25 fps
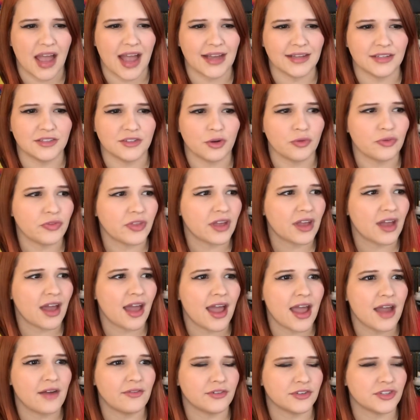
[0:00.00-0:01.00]
I don't think
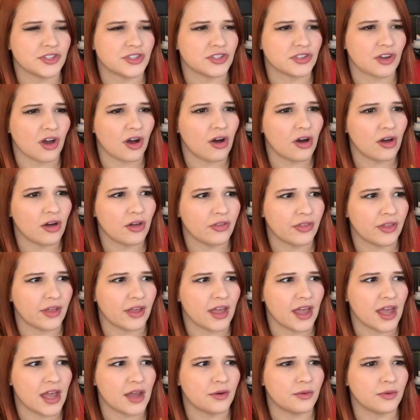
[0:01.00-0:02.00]
I ever saw
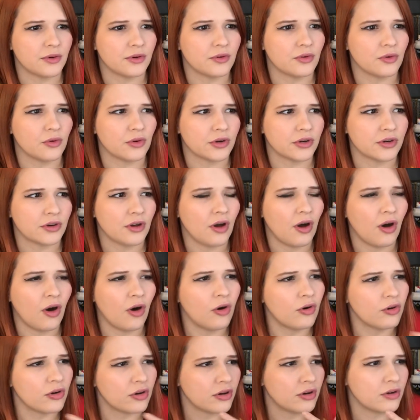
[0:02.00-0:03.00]
the Edward Norton
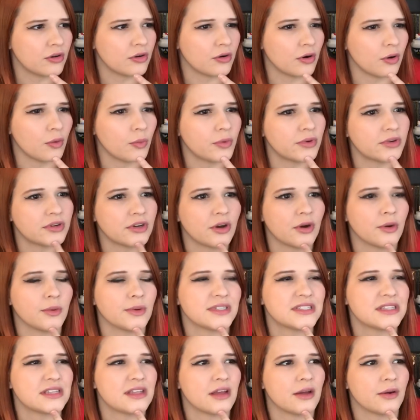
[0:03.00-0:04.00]
Hulk, or what? No, it
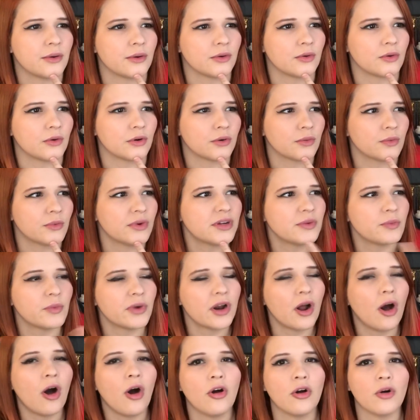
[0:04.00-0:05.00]
wasn't Edward Norton.
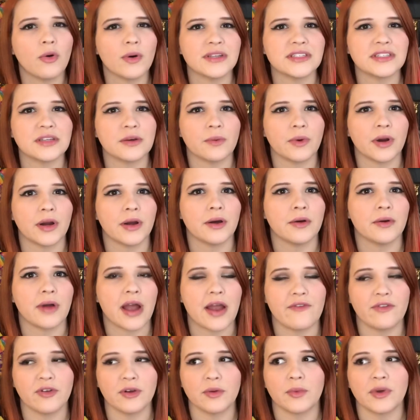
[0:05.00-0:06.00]
What Hulk was it where
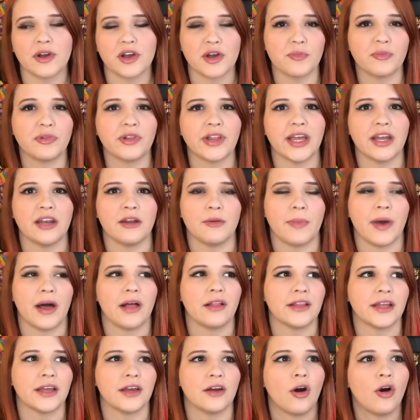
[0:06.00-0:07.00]
everyone complained
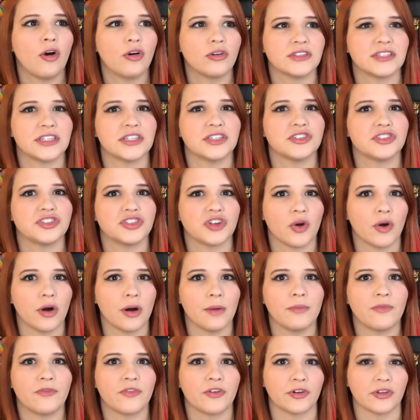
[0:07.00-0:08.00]
about like Hulk didn't show
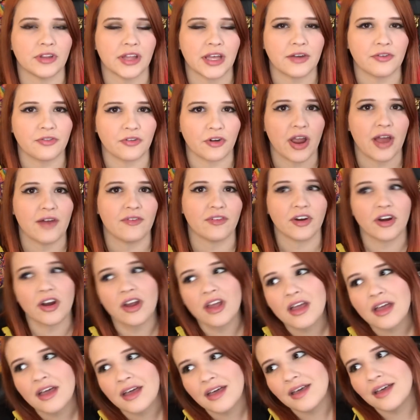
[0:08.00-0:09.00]
up for like forever?
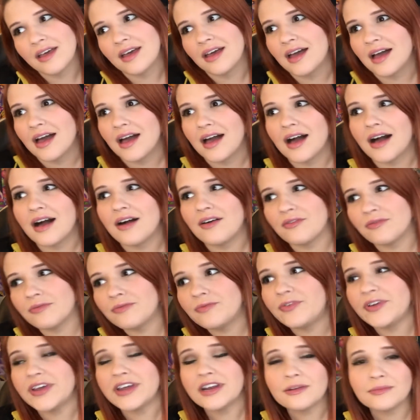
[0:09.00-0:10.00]

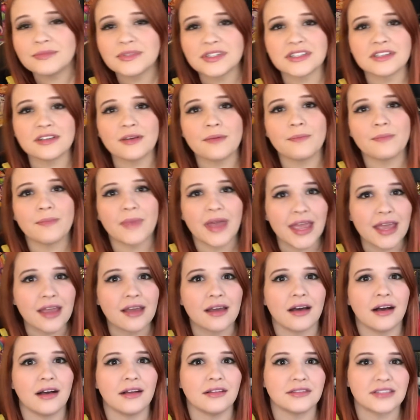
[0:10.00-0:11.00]
Venom doesn't
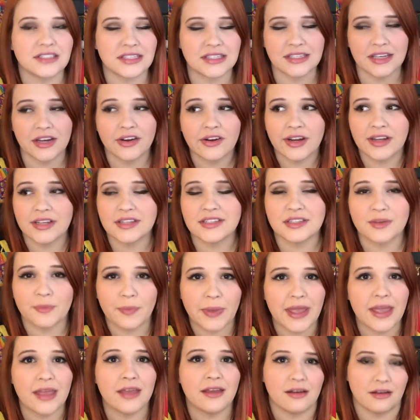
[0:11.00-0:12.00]
make a serious
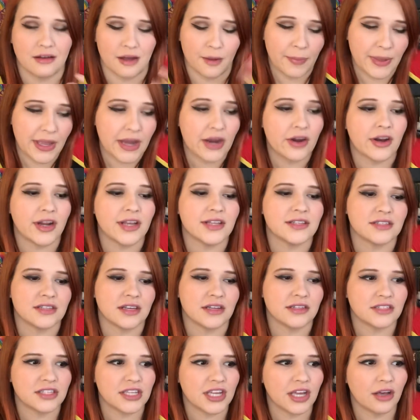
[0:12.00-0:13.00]
appearance
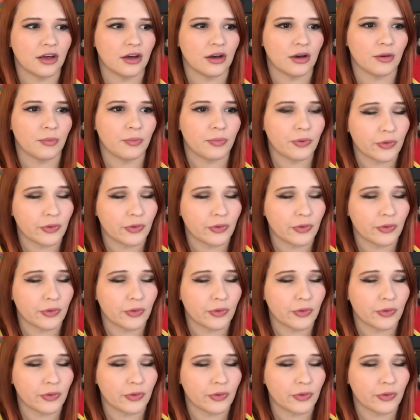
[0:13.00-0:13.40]
until